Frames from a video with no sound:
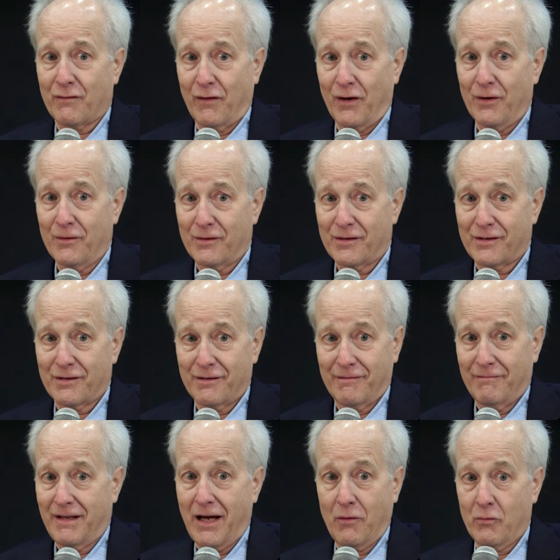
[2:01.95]
folks,
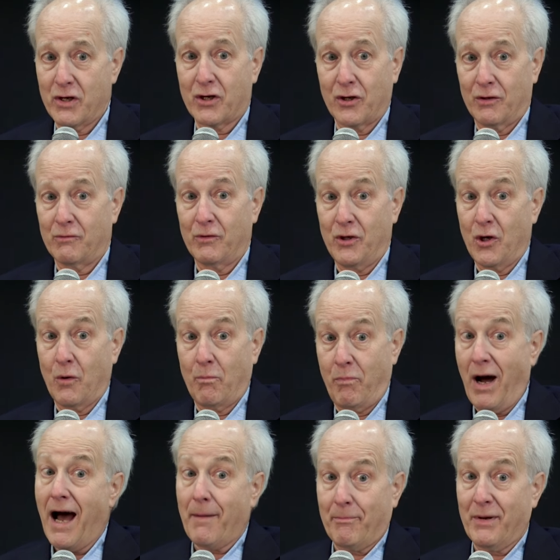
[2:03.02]
that we could, you know,
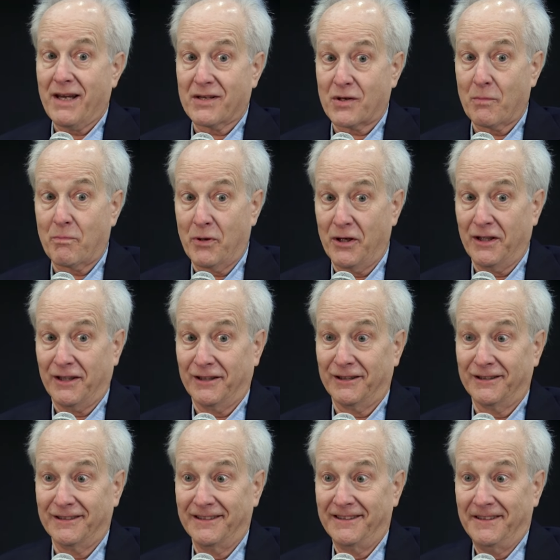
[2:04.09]
pop as a
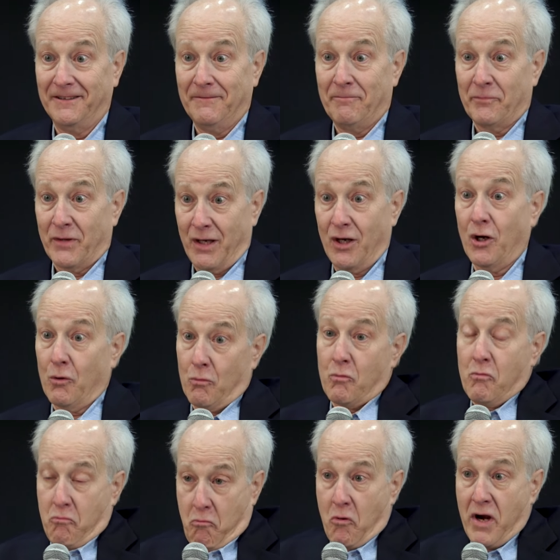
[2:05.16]
pill. You know,
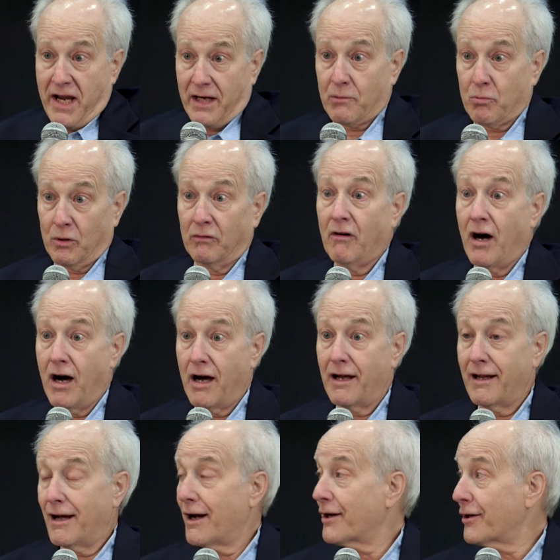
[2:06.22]
we had to
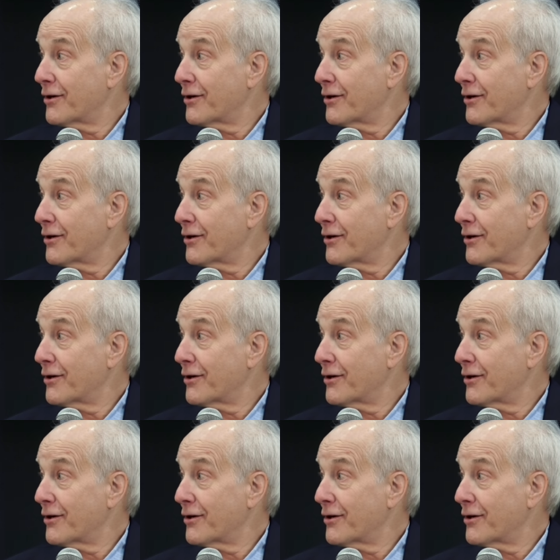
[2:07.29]
rely on